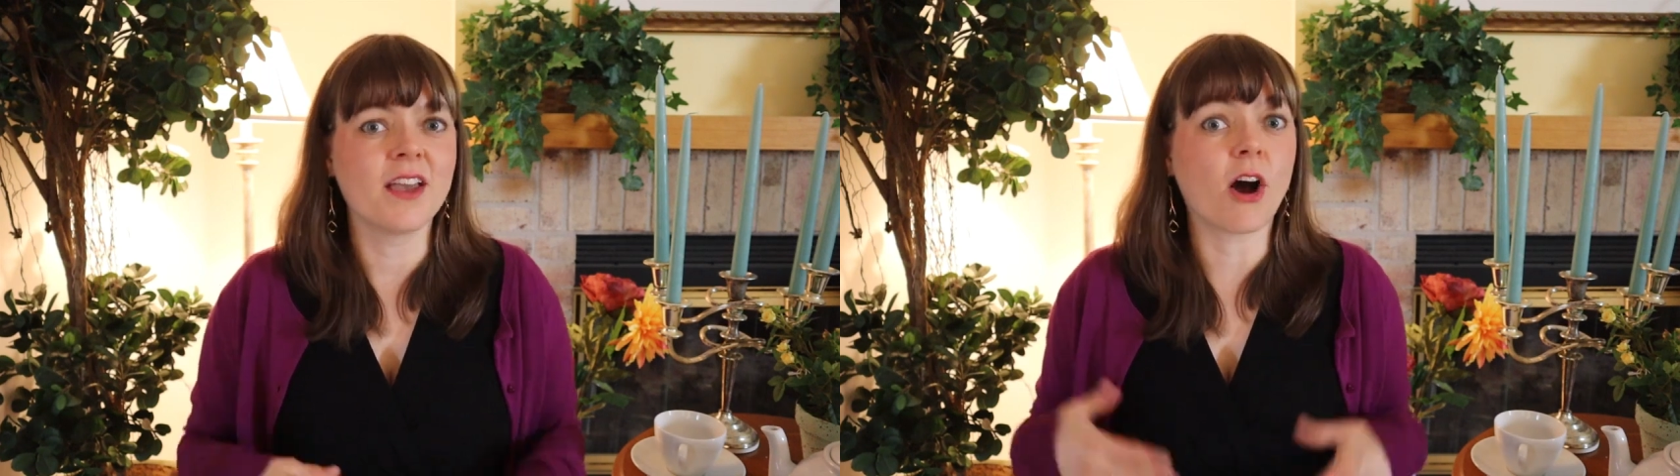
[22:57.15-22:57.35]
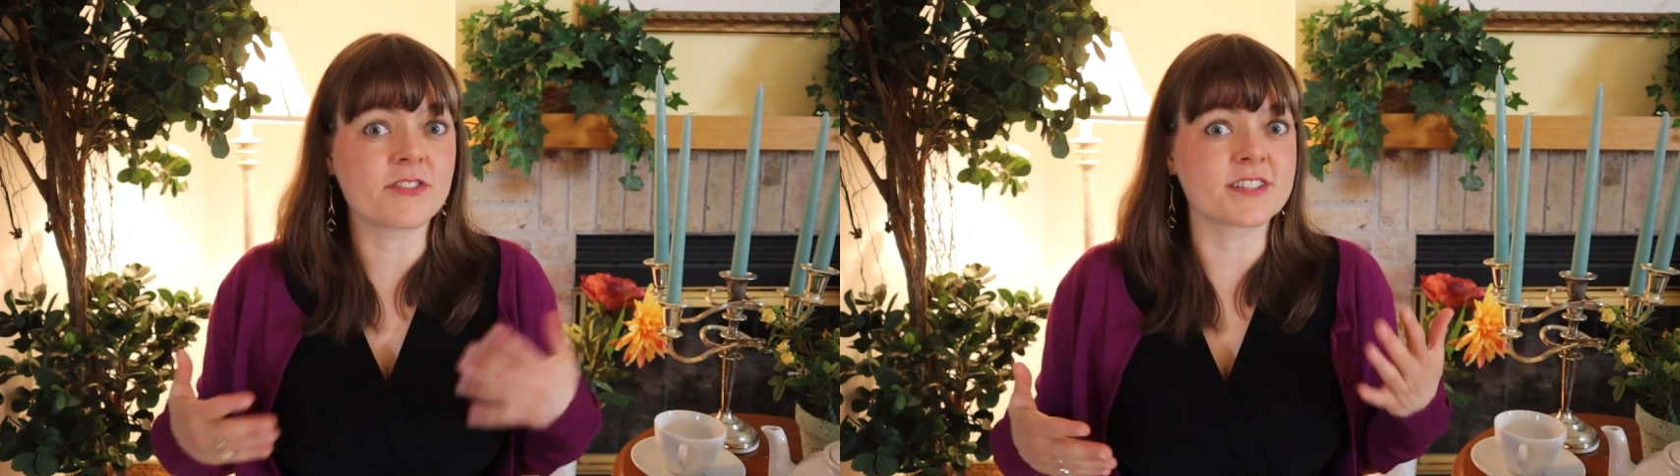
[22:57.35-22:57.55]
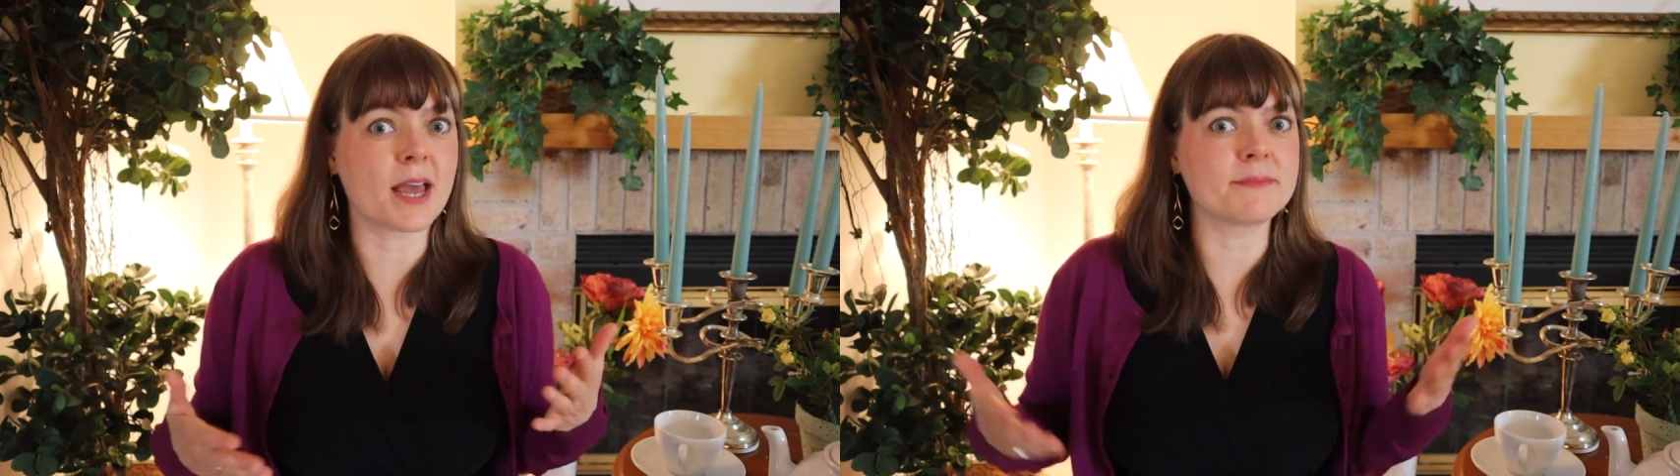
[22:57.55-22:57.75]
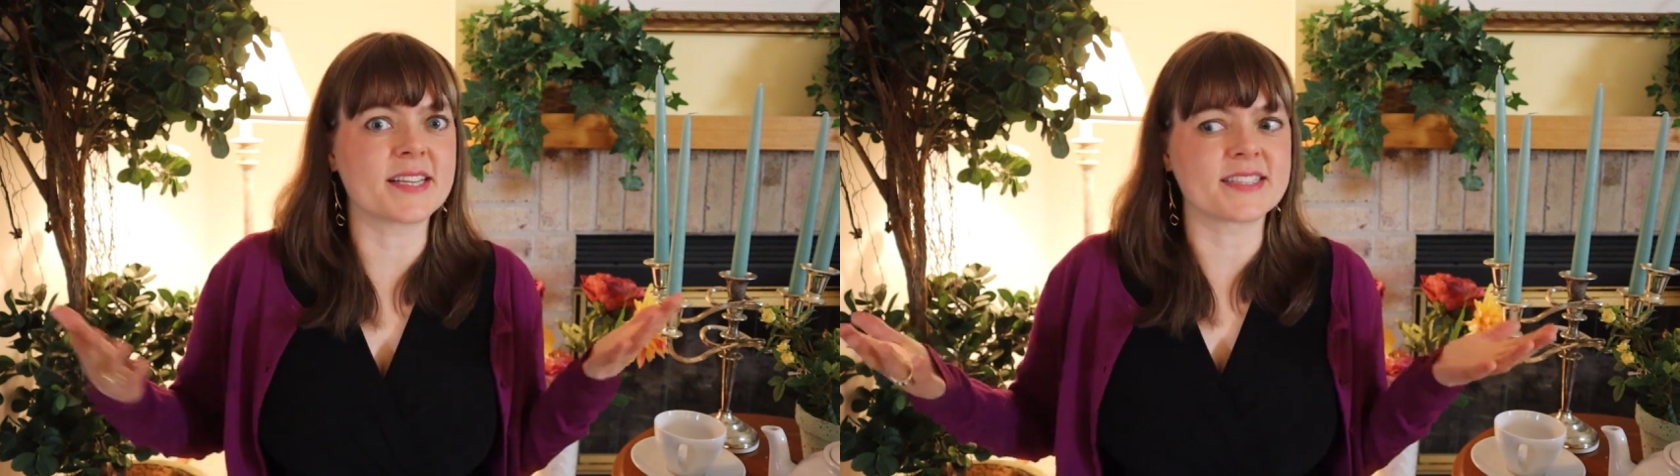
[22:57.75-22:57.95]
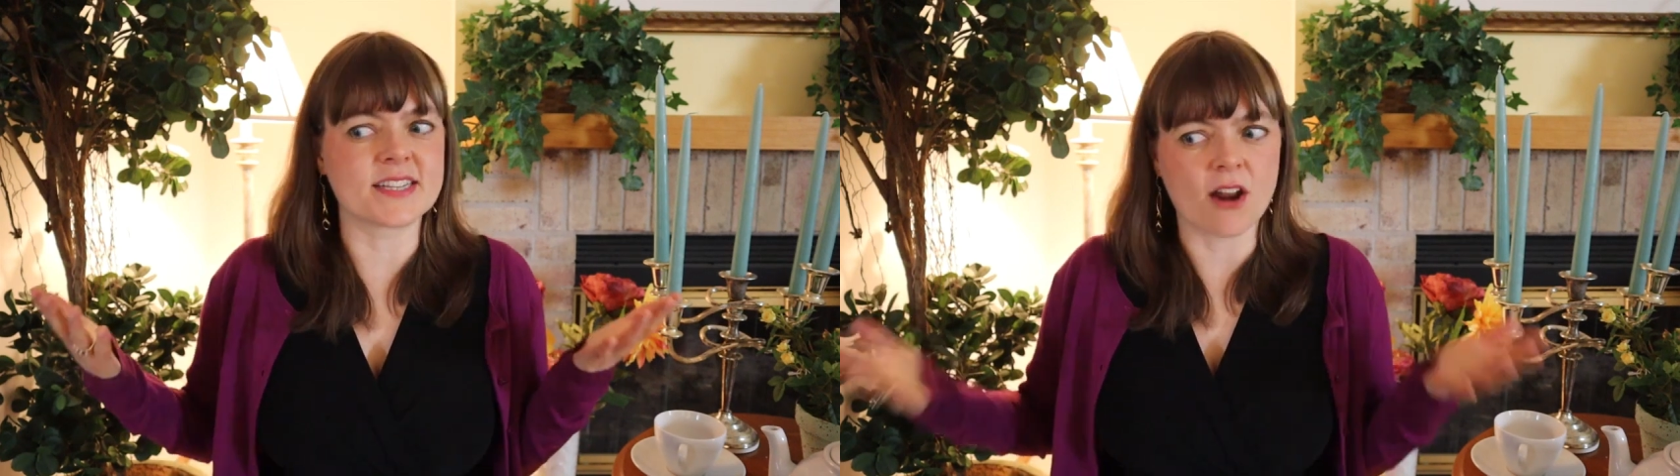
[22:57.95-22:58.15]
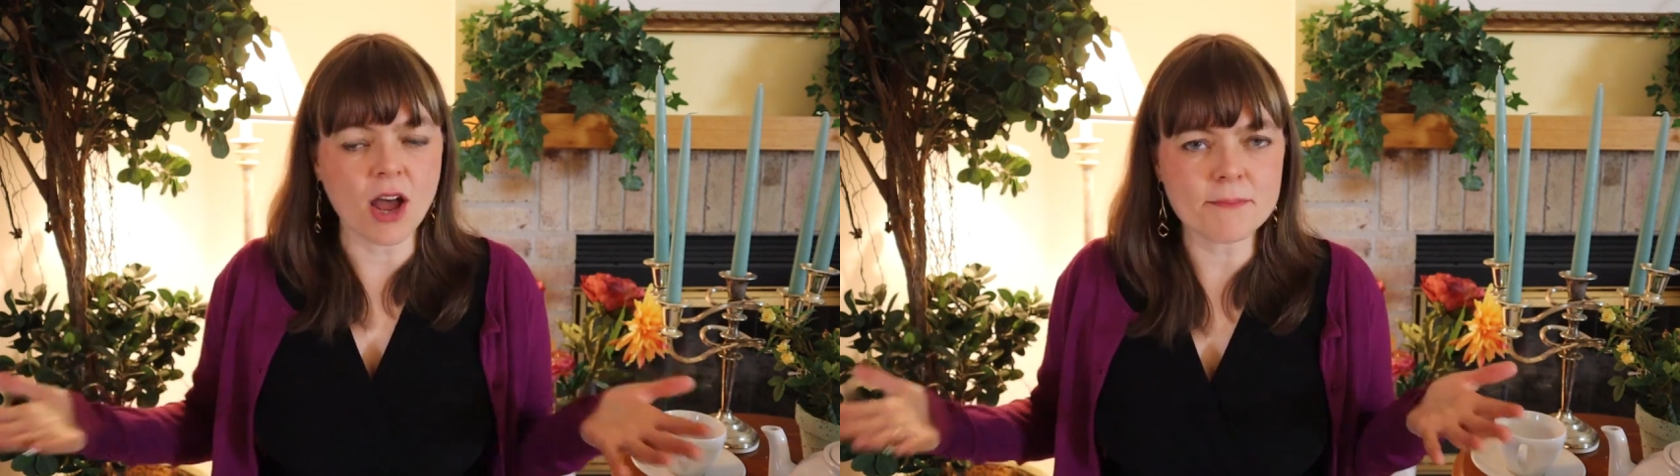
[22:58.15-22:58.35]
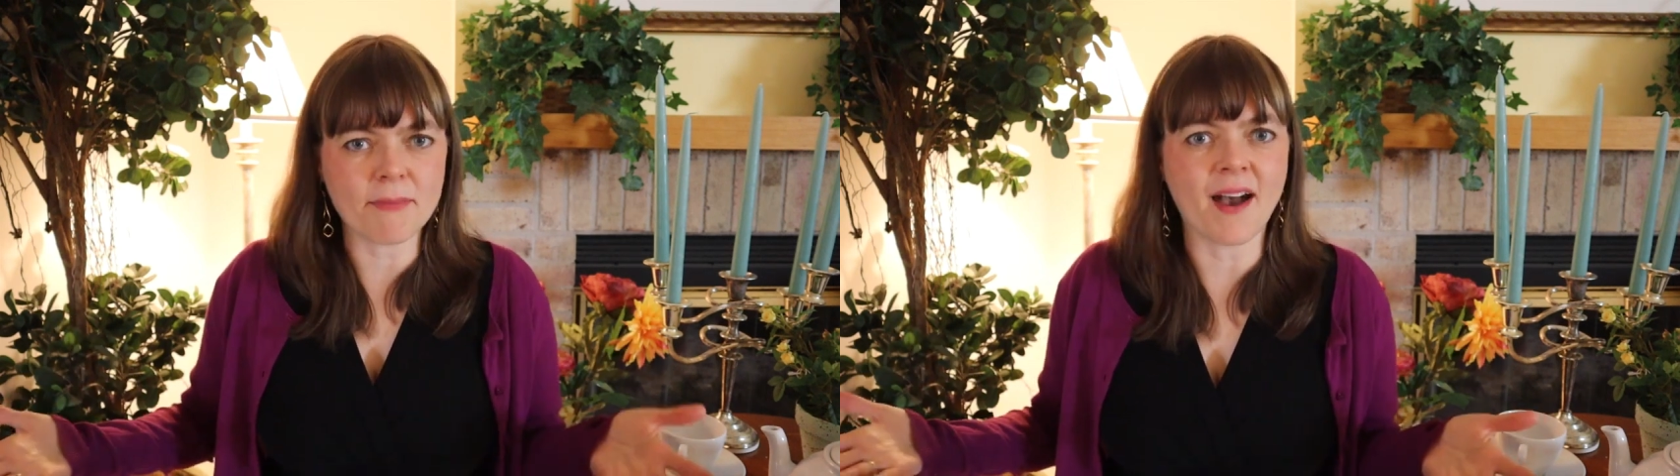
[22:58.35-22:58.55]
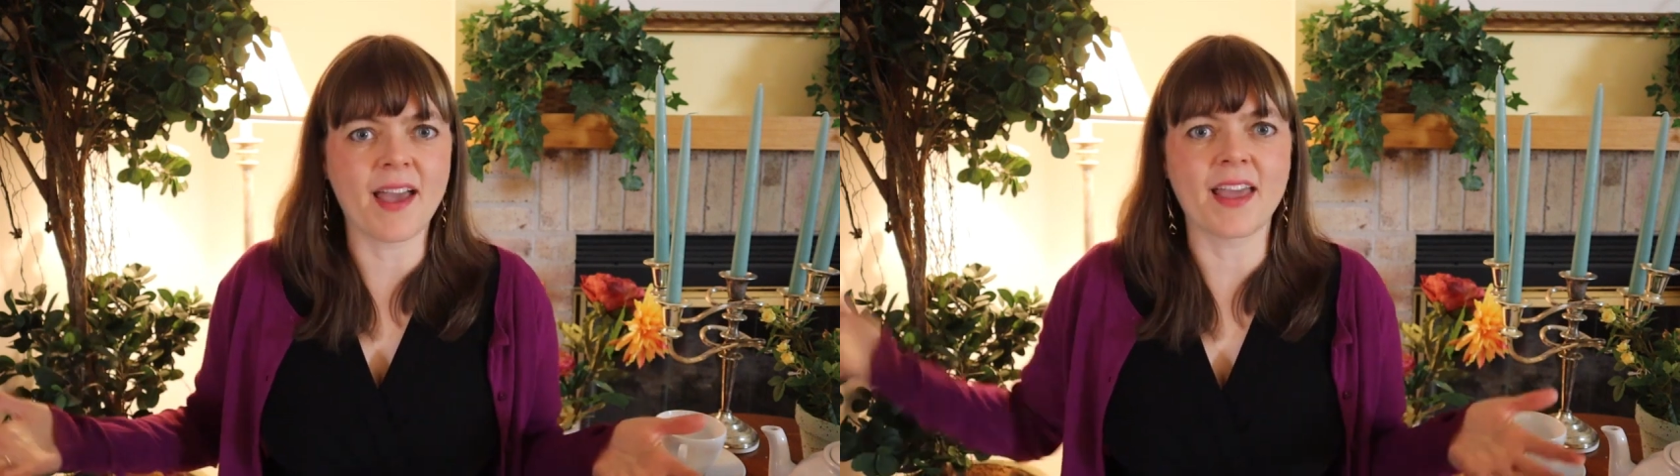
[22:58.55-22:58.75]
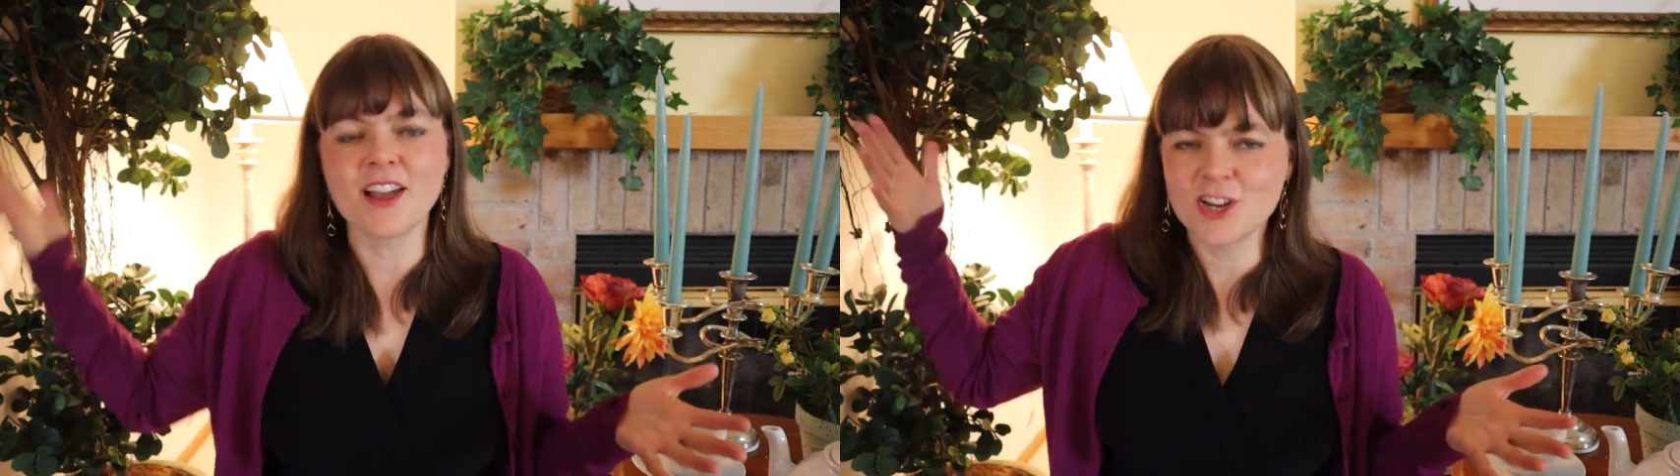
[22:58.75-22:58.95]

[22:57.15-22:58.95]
Oftentimes, it's not by